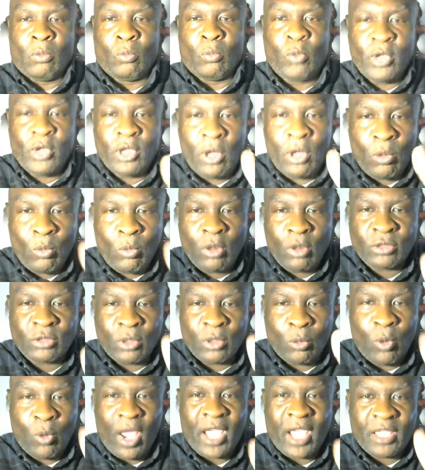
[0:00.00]
we don't want
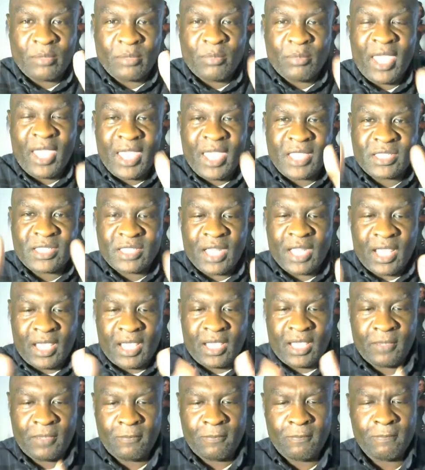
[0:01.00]
the white man's
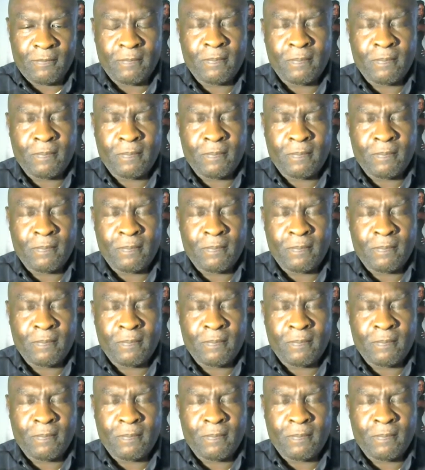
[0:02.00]
name.